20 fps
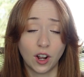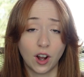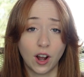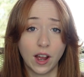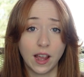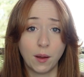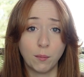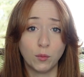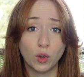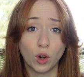
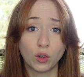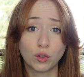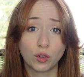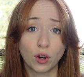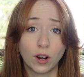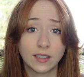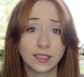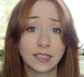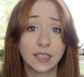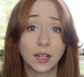I am not
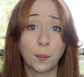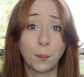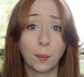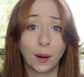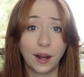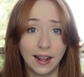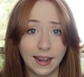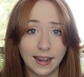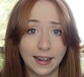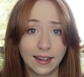trying to
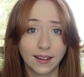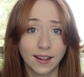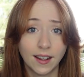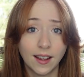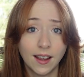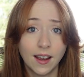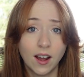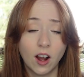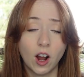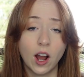complain.
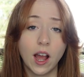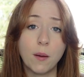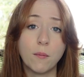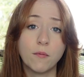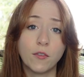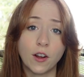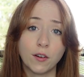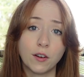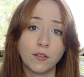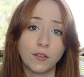I am
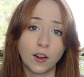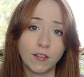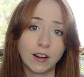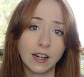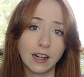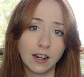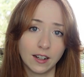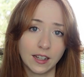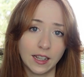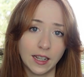very, very
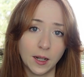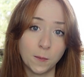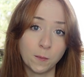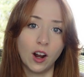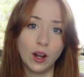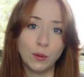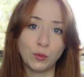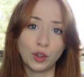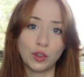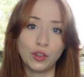lucky.
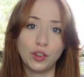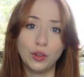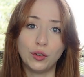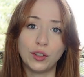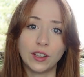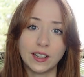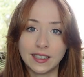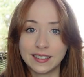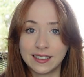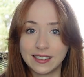I'm just
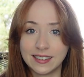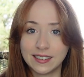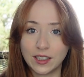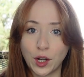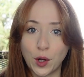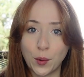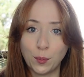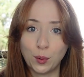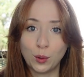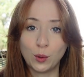using this
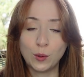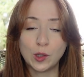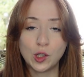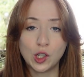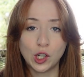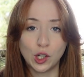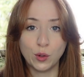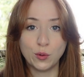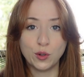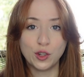example
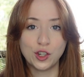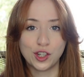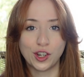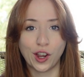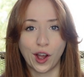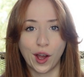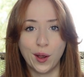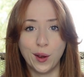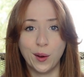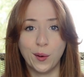to
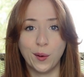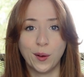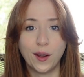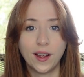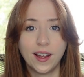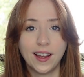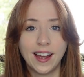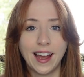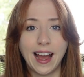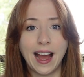show
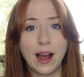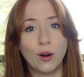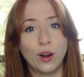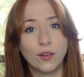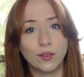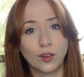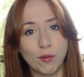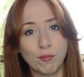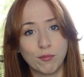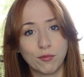how
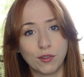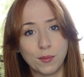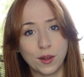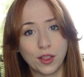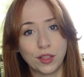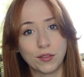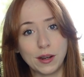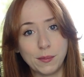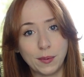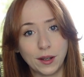I've gone from a
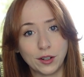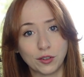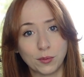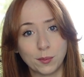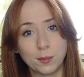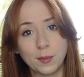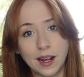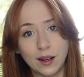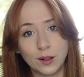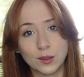three
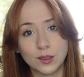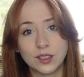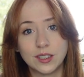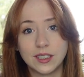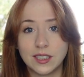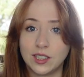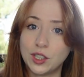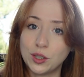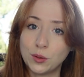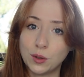bedroom house
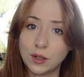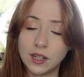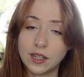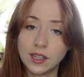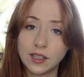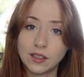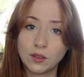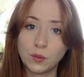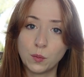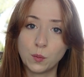into a
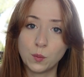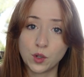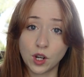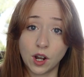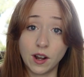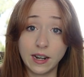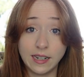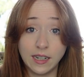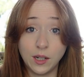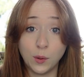
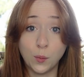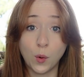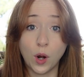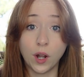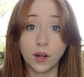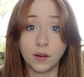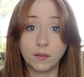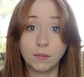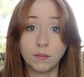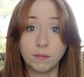tiny
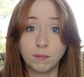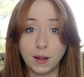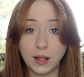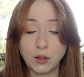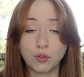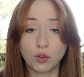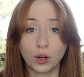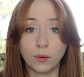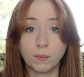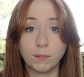one
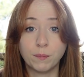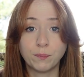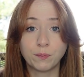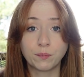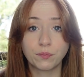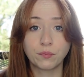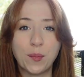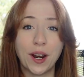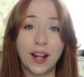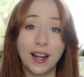bedroom,
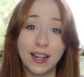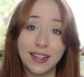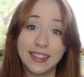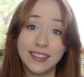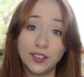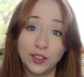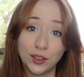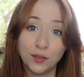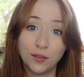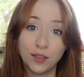but I
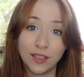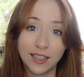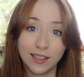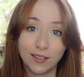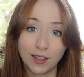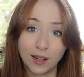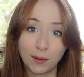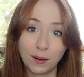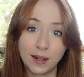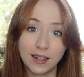do feel
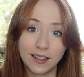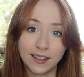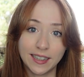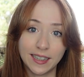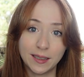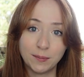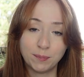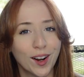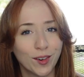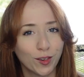incredibly
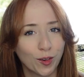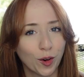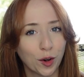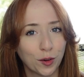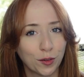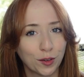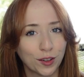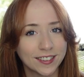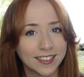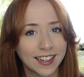lucky. I've gone
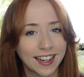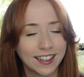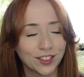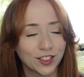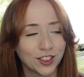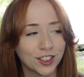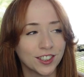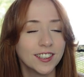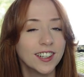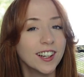off on a
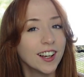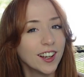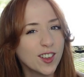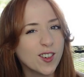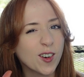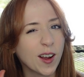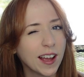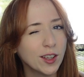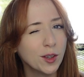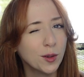tangent,
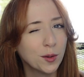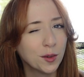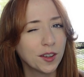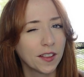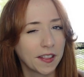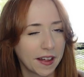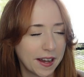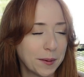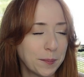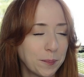get used
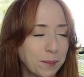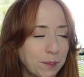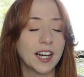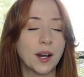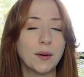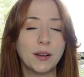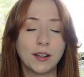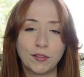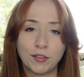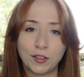to that.
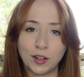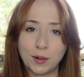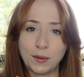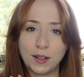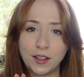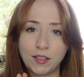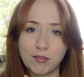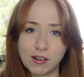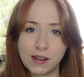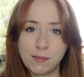Going from
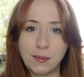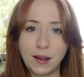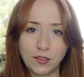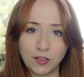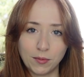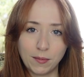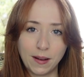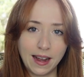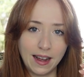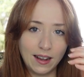a three
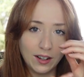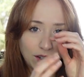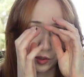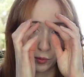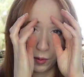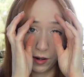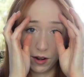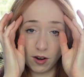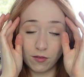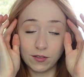bedroom
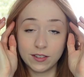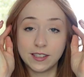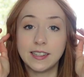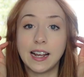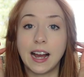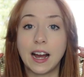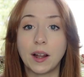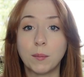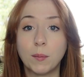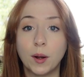house where I obviously
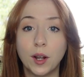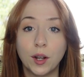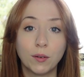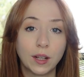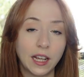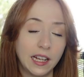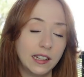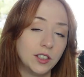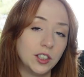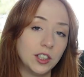had my own
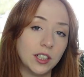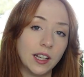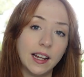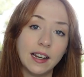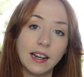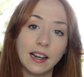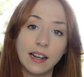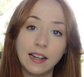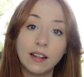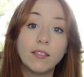
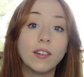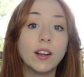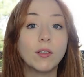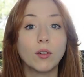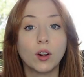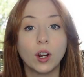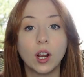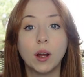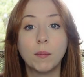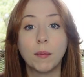kitchen, a living
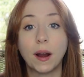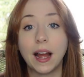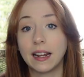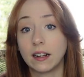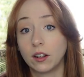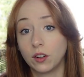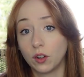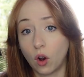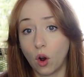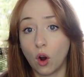room, I
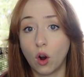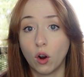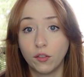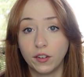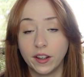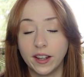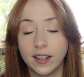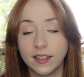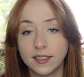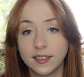had an
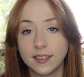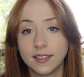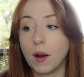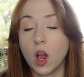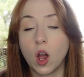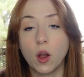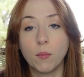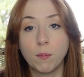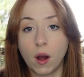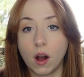office,
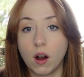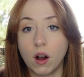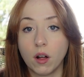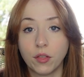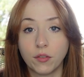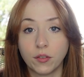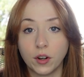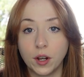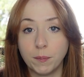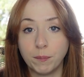my own
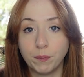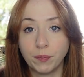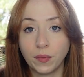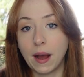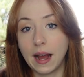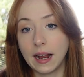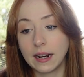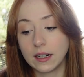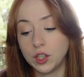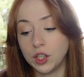bathroom,
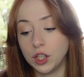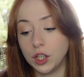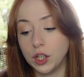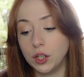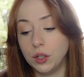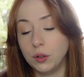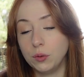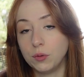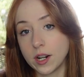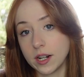back
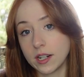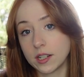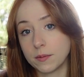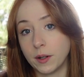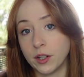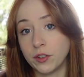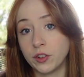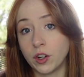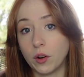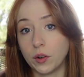to just
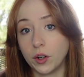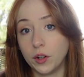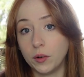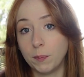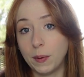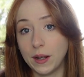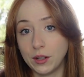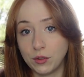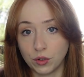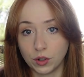my
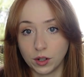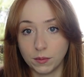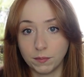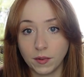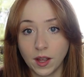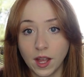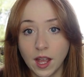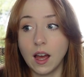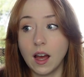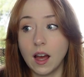childhood bedroom,
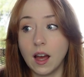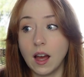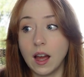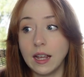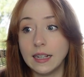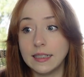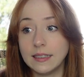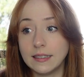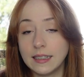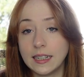uh,
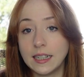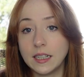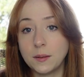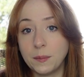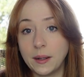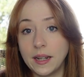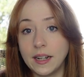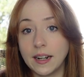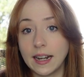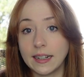it did
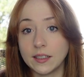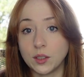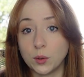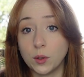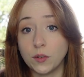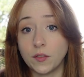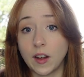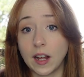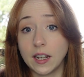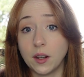mean I had
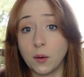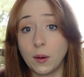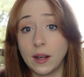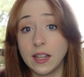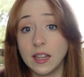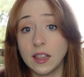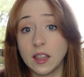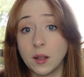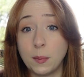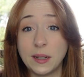to
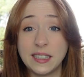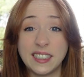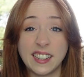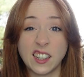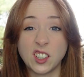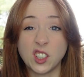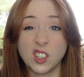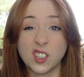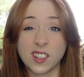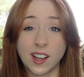evaluate the
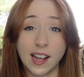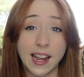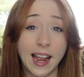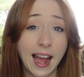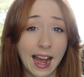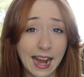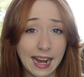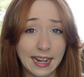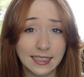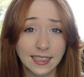possessions I
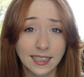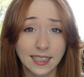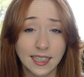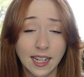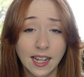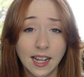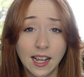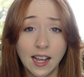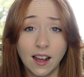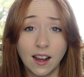had.
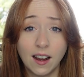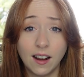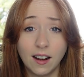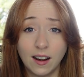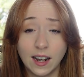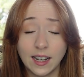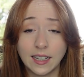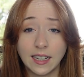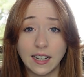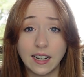
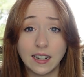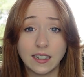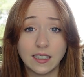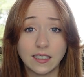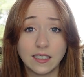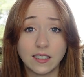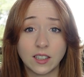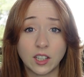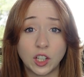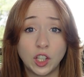I
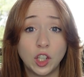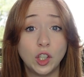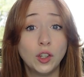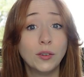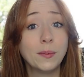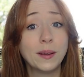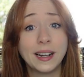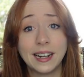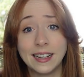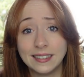had
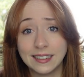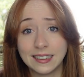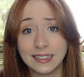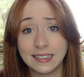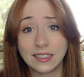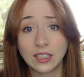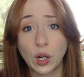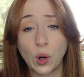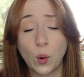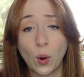
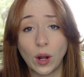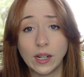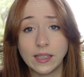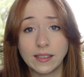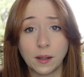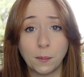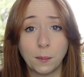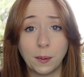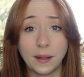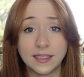accumulated
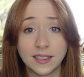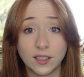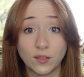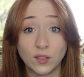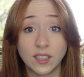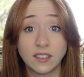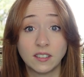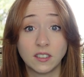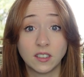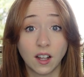quite a bit of
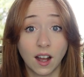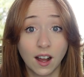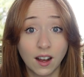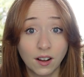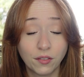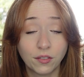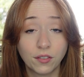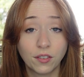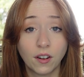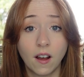
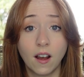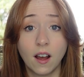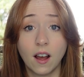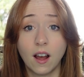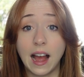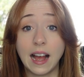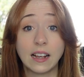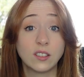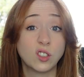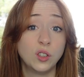stuff,
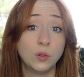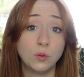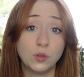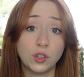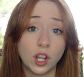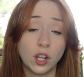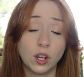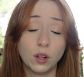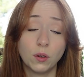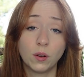uh, as you
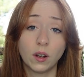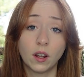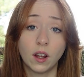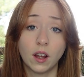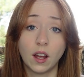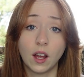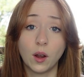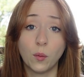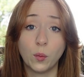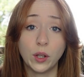do,
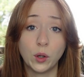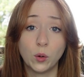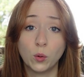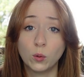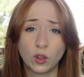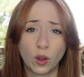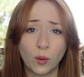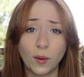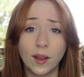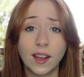uh, we all
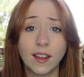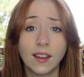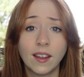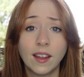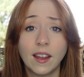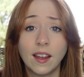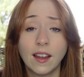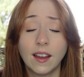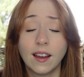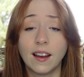do it.
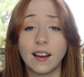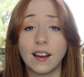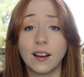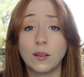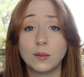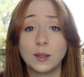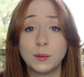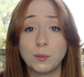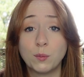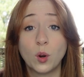Uh,
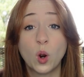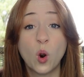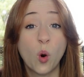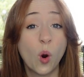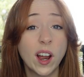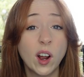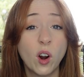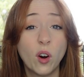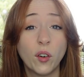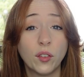we
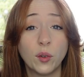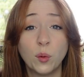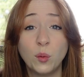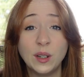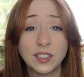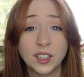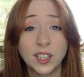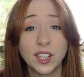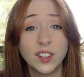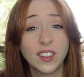quite often,
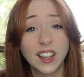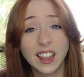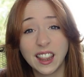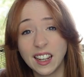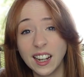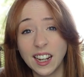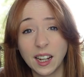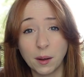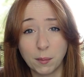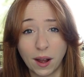we don't even
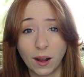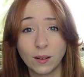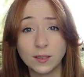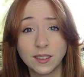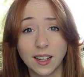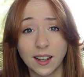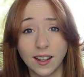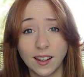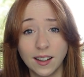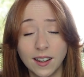think
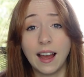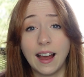about it.